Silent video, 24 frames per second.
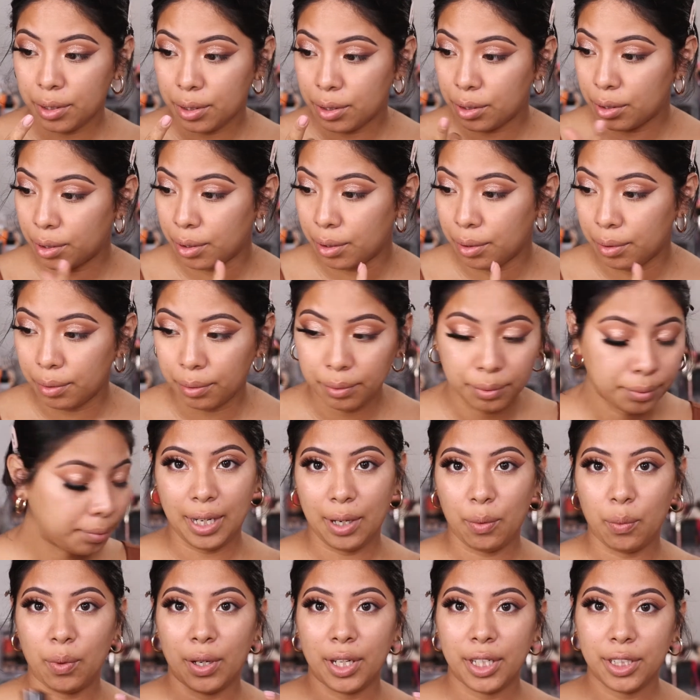So
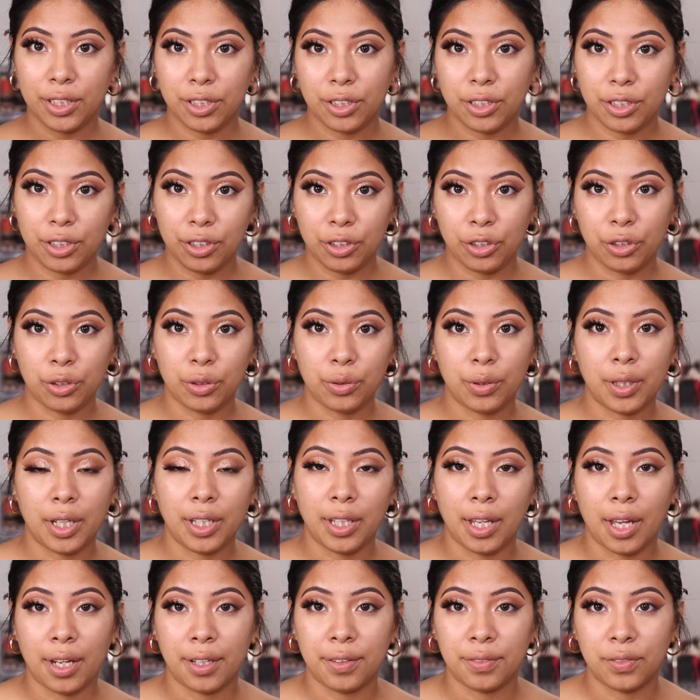I wanted to do a
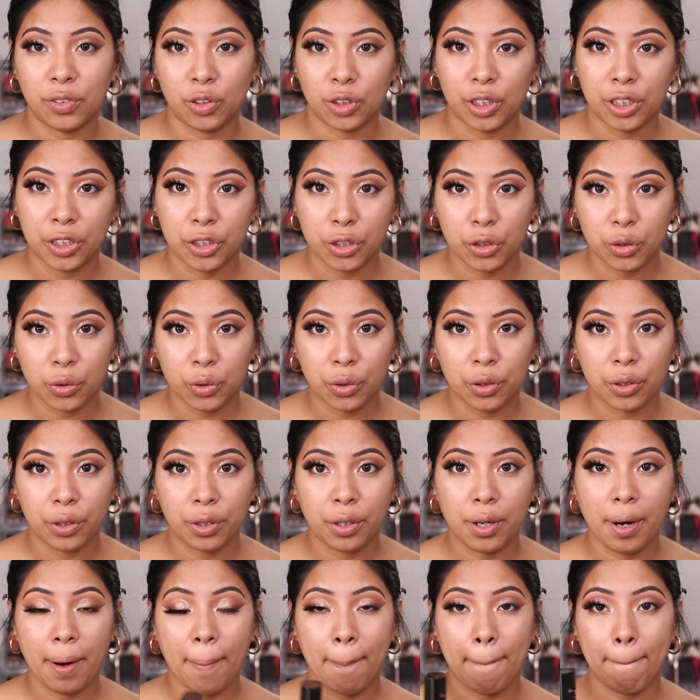lot of drugstore.